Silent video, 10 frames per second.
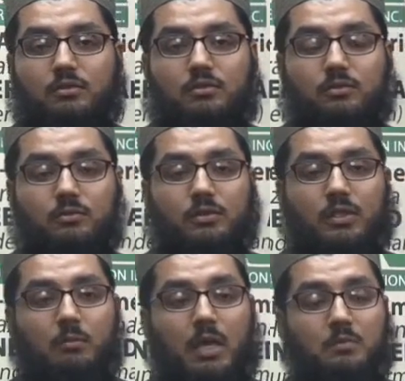So
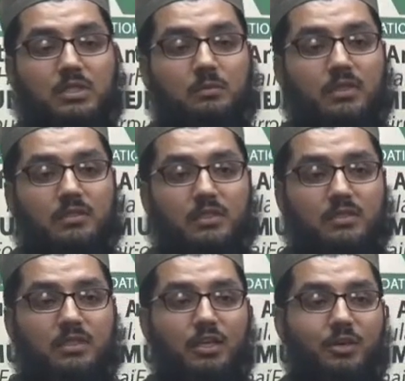Imam Shibli
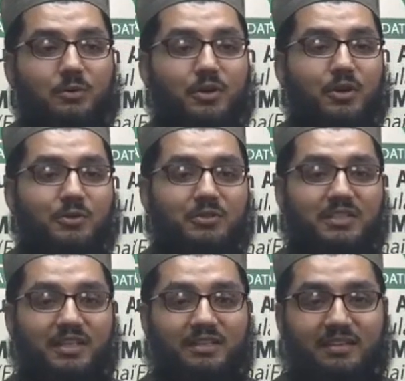says, Shaykh, what are you
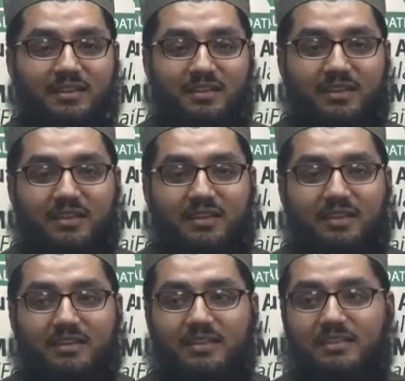saying?
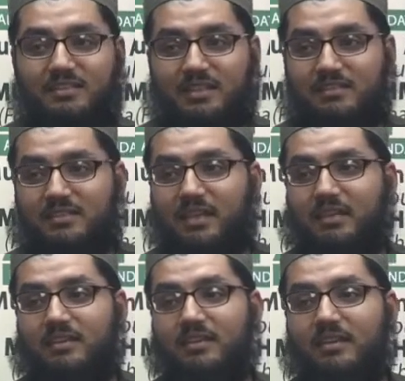This is
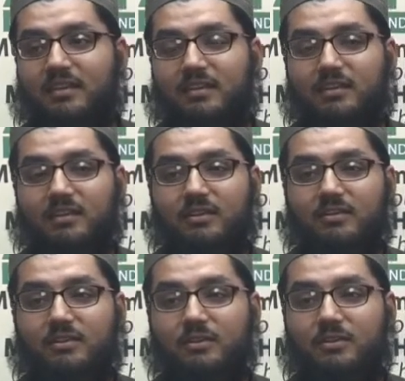insane.
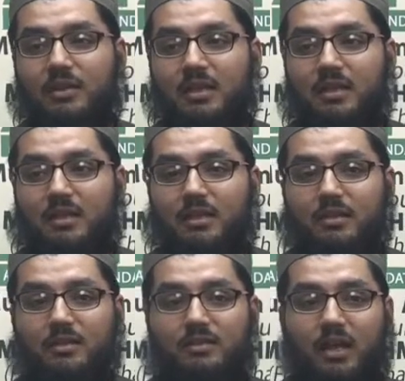You know,
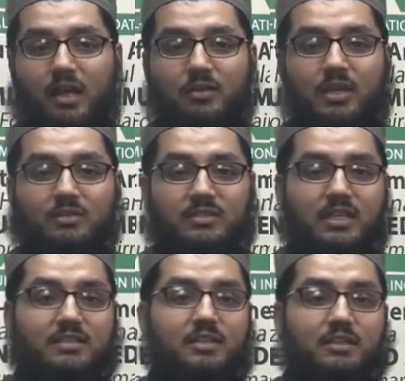how can you
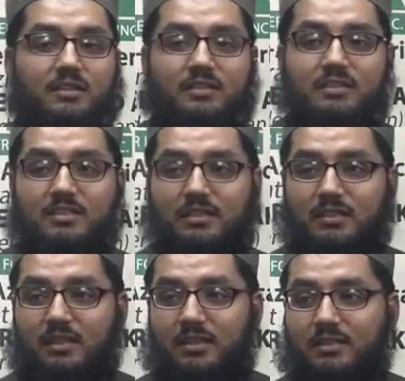say such a
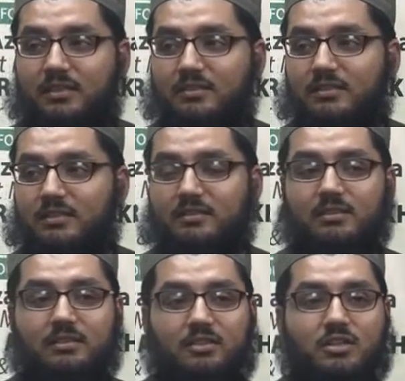thing like this? She's
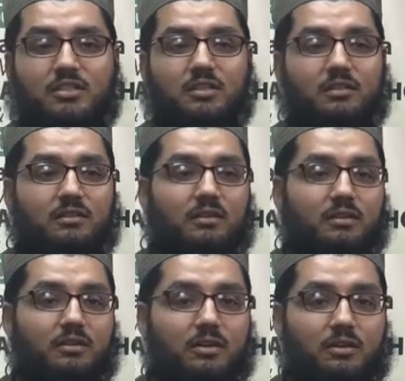a Christian
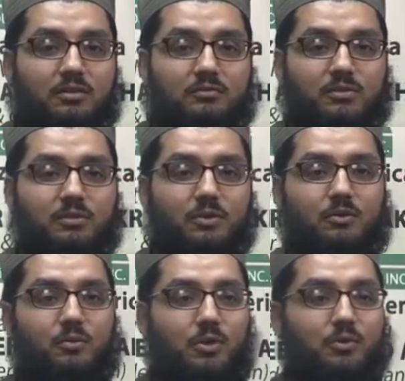girl, you
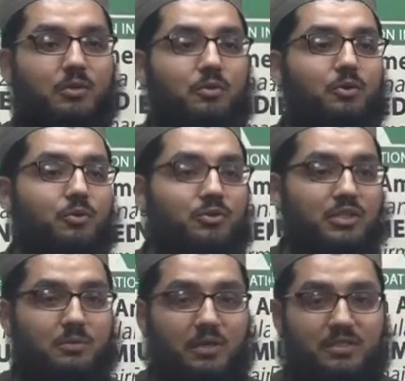know, we don't even know who
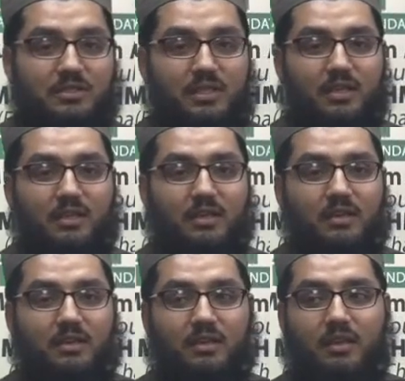she was.
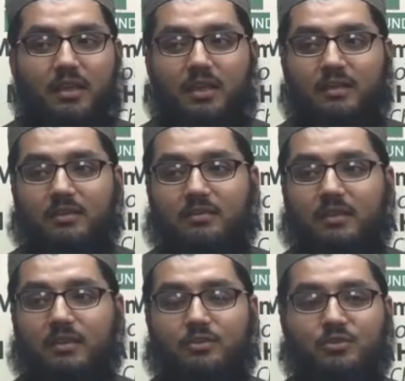And
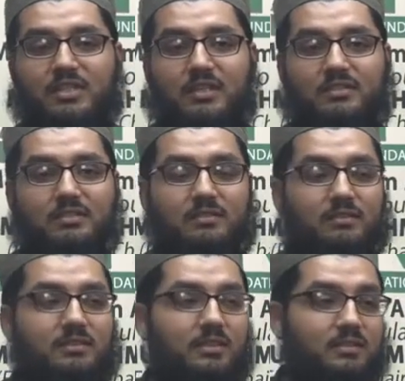you're saying
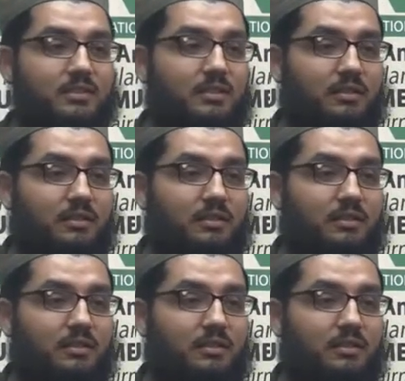such